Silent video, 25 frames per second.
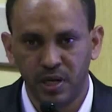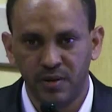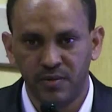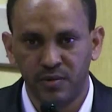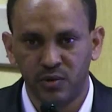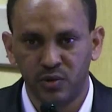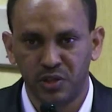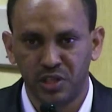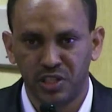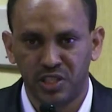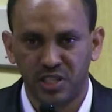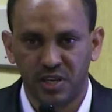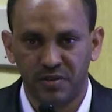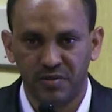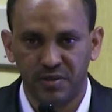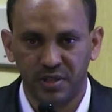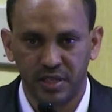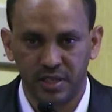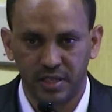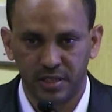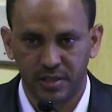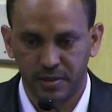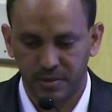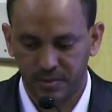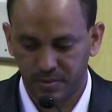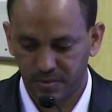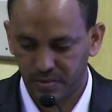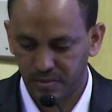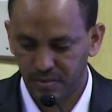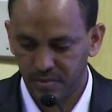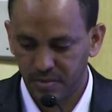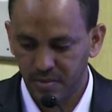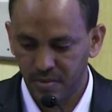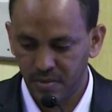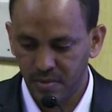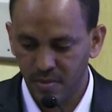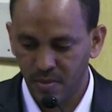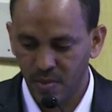living with HIV/AIDS.
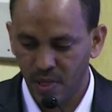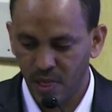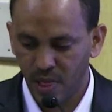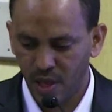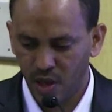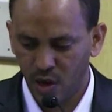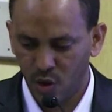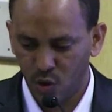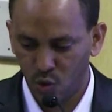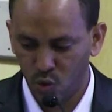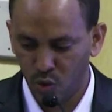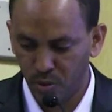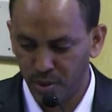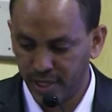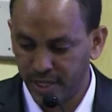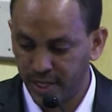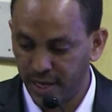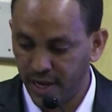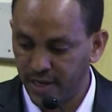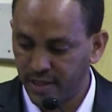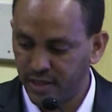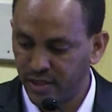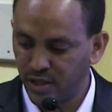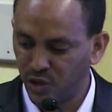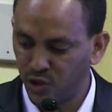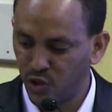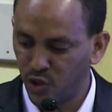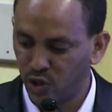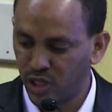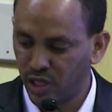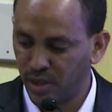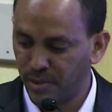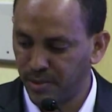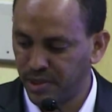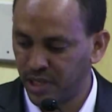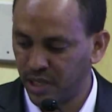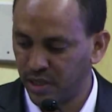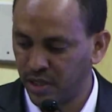Women in highest
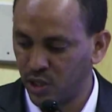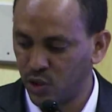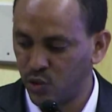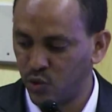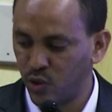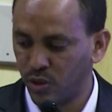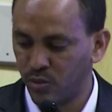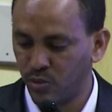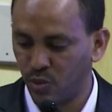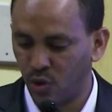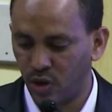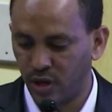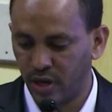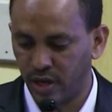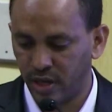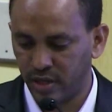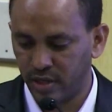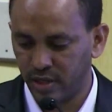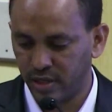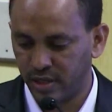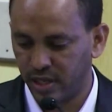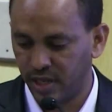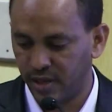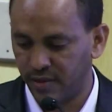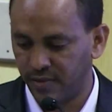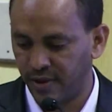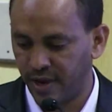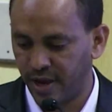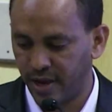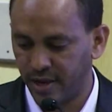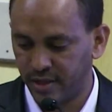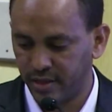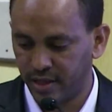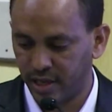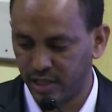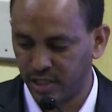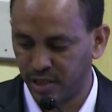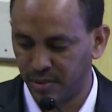socioeconomic status were more likely to have
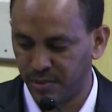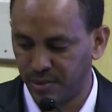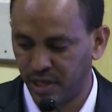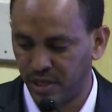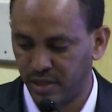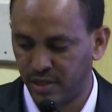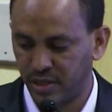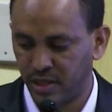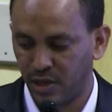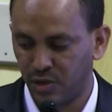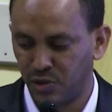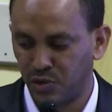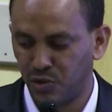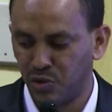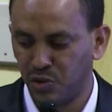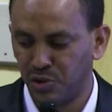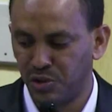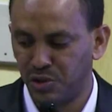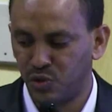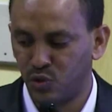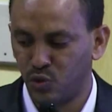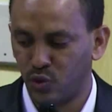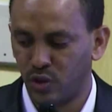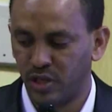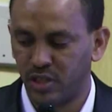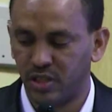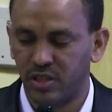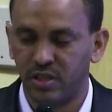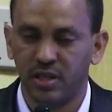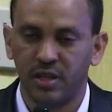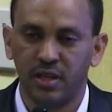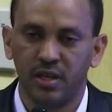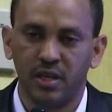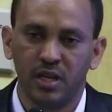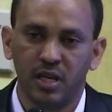highest acceptance attitudes towards